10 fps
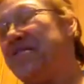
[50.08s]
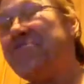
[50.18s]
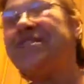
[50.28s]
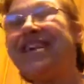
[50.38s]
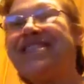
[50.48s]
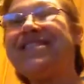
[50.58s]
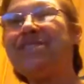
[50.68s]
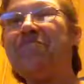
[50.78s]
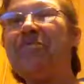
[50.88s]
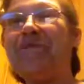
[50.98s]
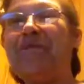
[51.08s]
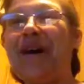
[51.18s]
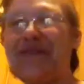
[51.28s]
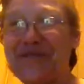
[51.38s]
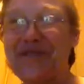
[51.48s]
we'll get to the beauty
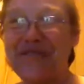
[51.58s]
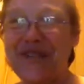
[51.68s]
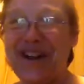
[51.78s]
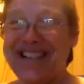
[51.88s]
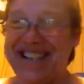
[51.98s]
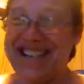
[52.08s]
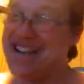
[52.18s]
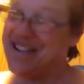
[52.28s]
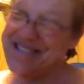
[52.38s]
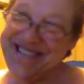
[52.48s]
parlor to straighten it out.